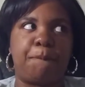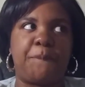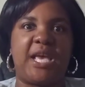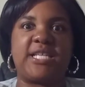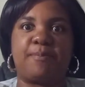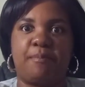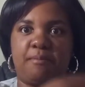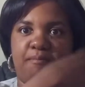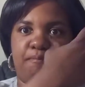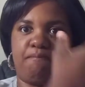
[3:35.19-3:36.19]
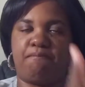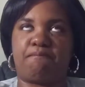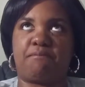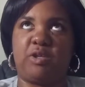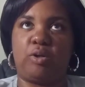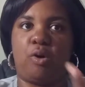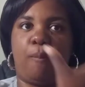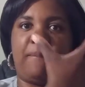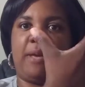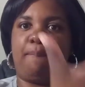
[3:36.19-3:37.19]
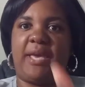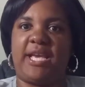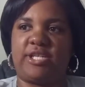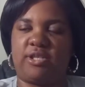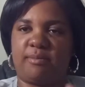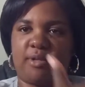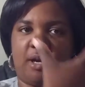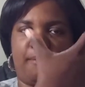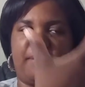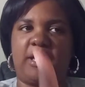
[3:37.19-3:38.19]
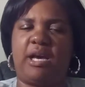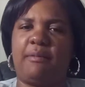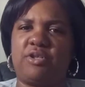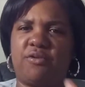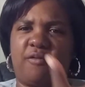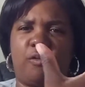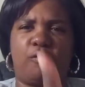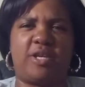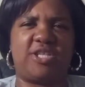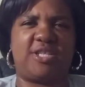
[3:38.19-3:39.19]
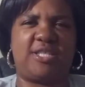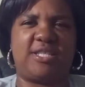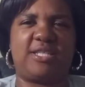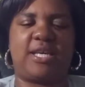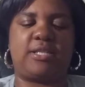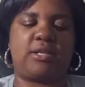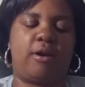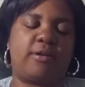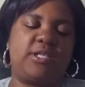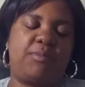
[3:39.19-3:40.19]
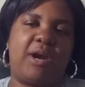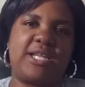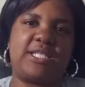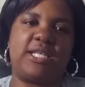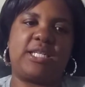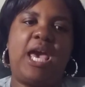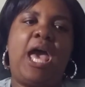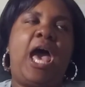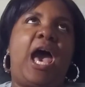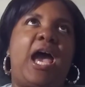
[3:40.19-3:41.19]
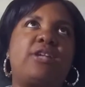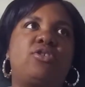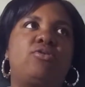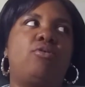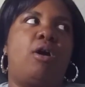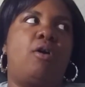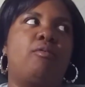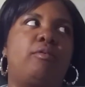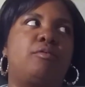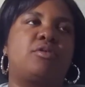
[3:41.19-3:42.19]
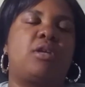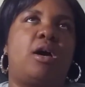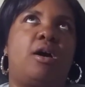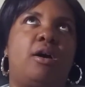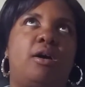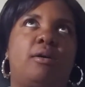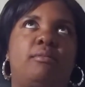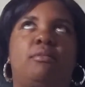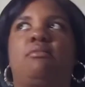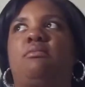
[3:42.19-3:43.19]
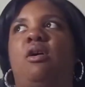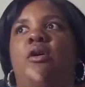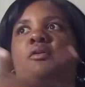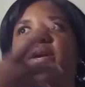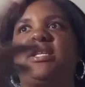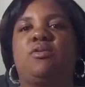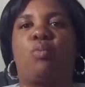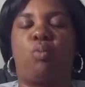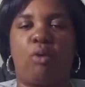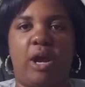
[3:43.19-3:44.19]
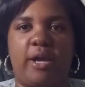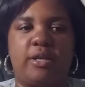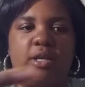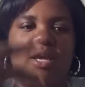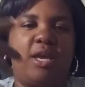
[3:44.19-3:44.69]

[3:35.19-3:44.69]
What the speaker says: that's, you know, been coming to fruition since I started this process. I too always operate